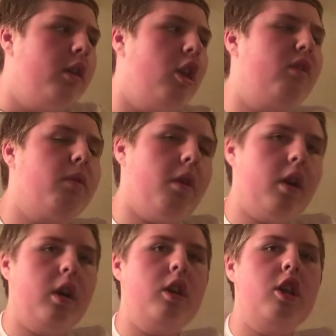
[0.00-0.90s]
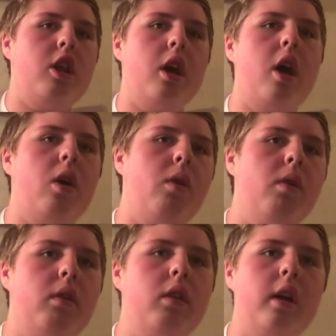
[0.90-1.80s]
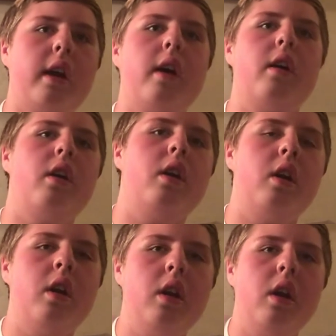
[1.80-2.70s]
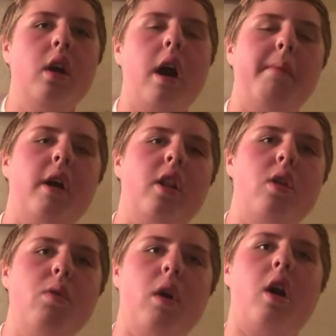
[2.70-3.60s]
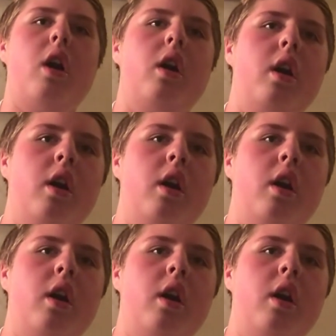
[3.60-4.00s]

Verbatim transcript: Just for a good show, like our I'm gonna do our